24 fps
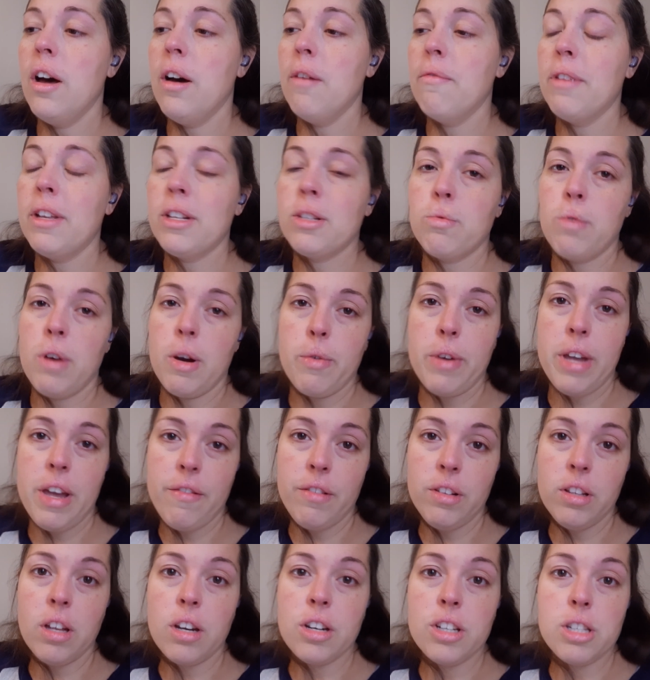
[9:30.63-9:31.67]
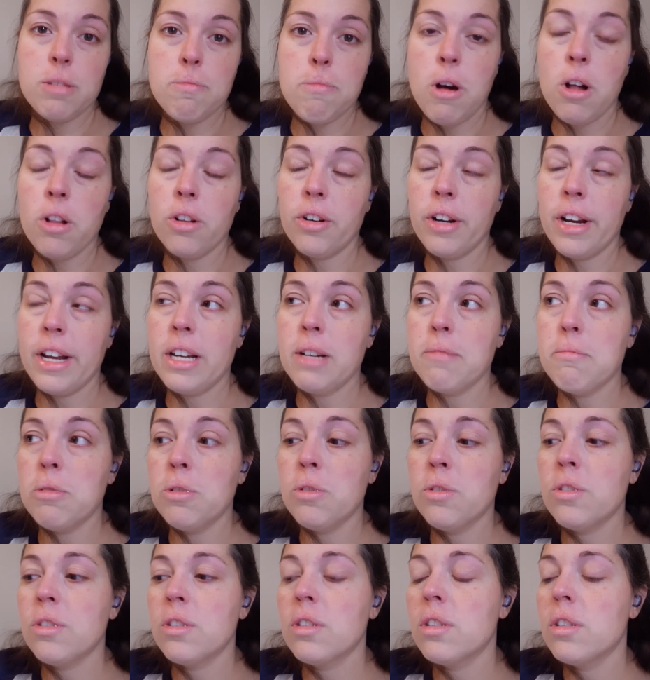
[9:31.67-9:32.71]
That's why we have a lot of smaller
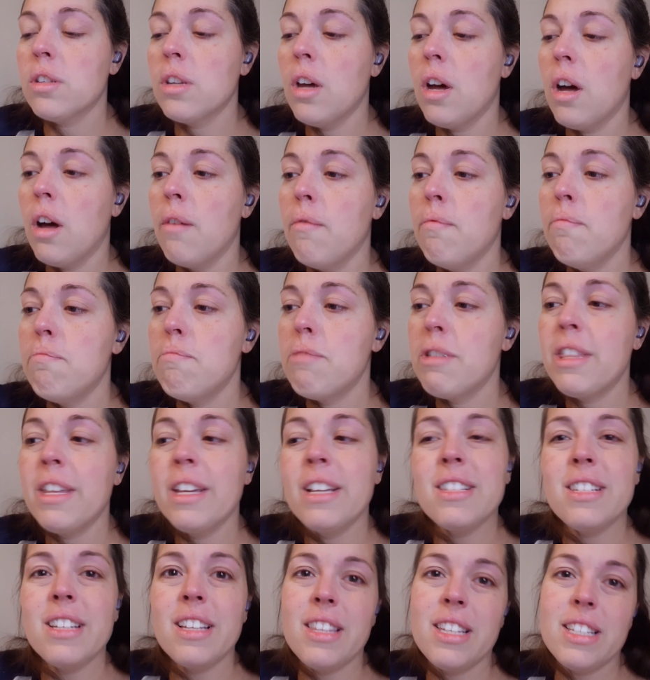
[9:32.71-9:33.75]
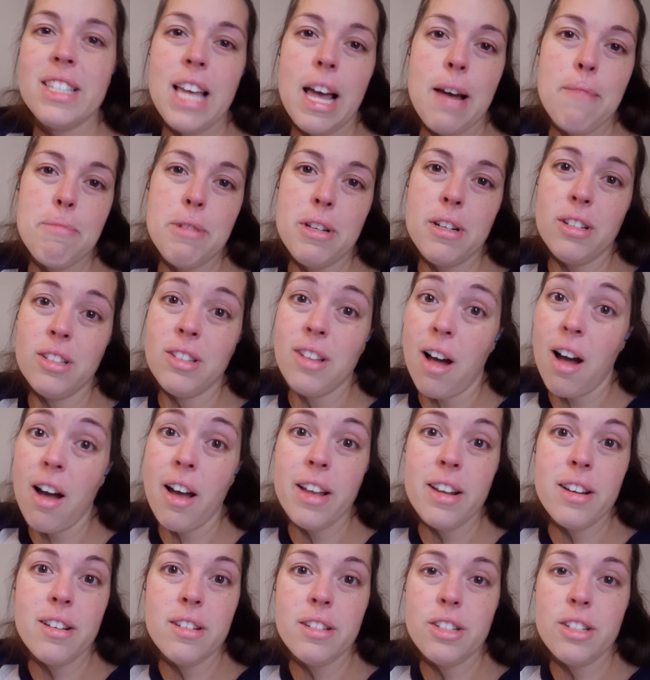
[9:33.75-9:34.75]
animals. But things like this happen a lot.